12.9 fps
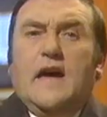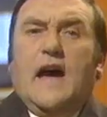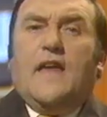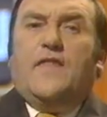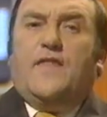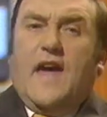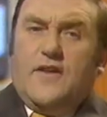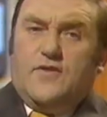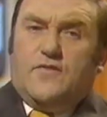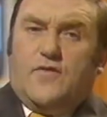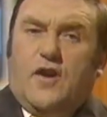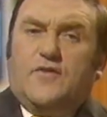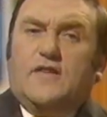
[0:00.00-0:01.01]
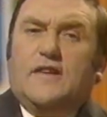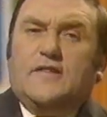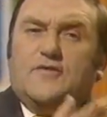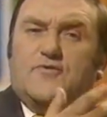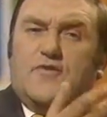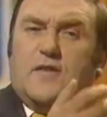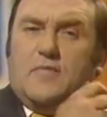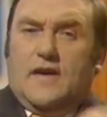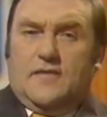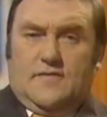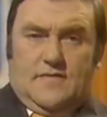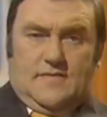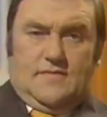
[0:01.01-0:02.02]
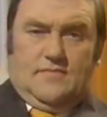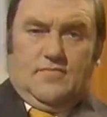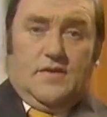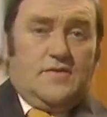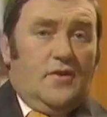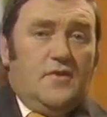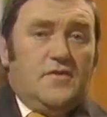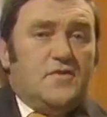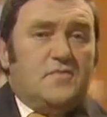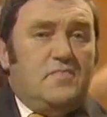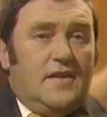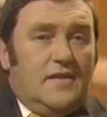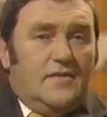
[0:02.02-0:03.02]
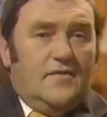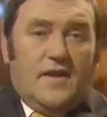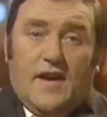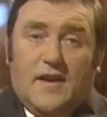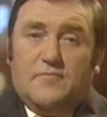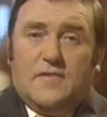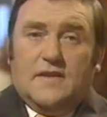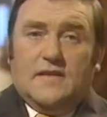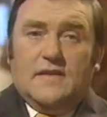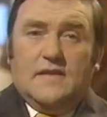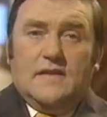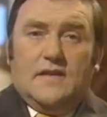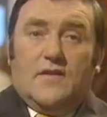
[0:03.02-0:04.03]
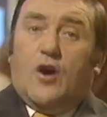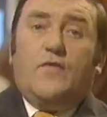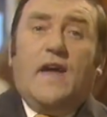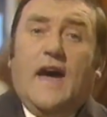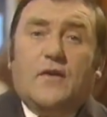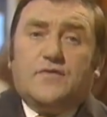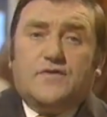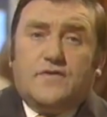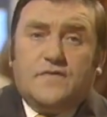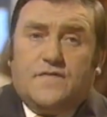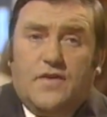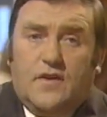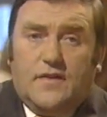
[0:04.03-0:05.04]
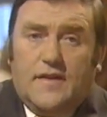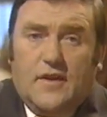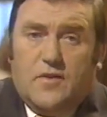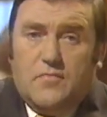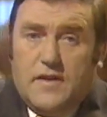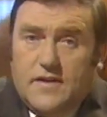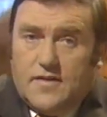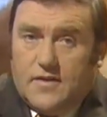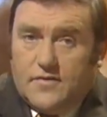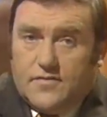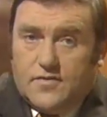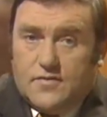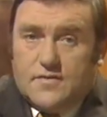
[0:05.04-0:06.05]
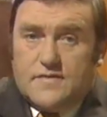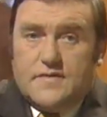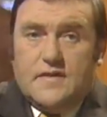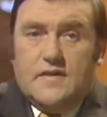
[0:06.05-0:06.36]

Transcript: And then you've got your little dream house. It's only just begun, the nightmare. Though the house doesn't fall down immediately, of course.